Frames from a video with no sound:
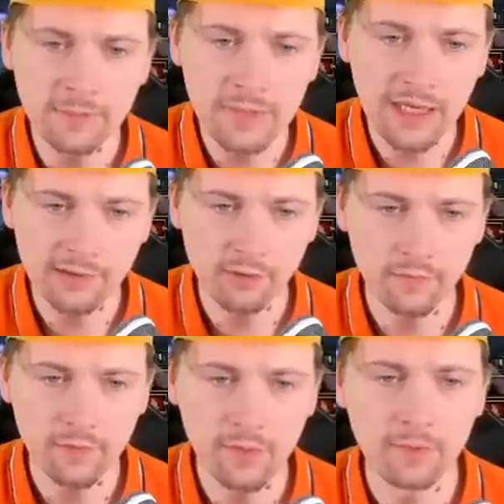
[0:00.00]
Let me gather all
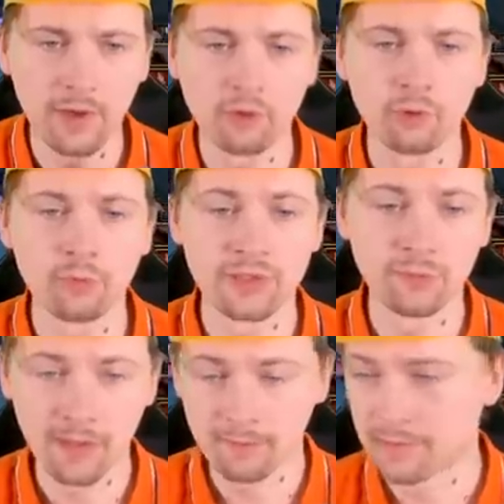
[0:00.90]
the manpower troops in
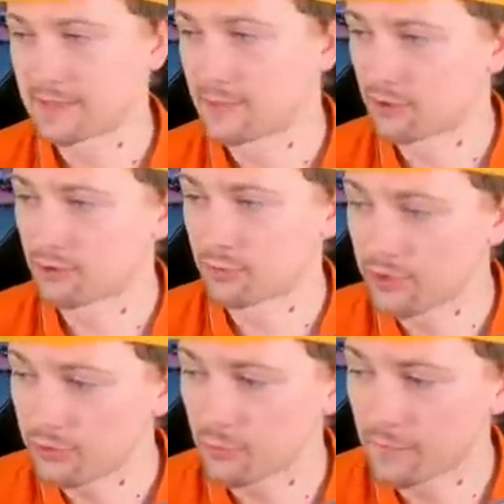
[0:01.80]
one place because we
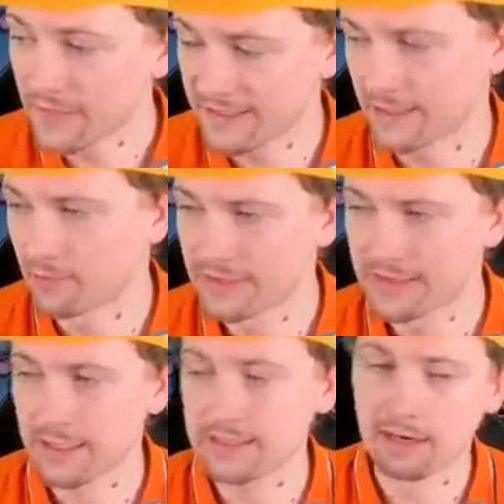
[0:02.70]
need to fix our
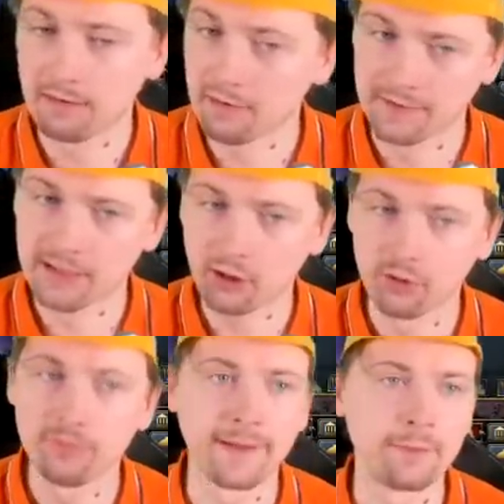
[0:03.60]
stacks around the
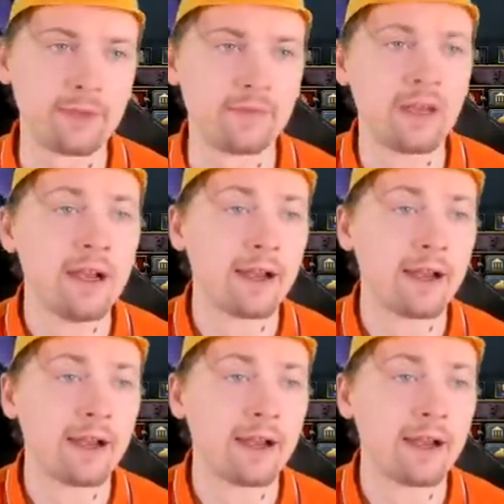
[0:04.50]
combat width.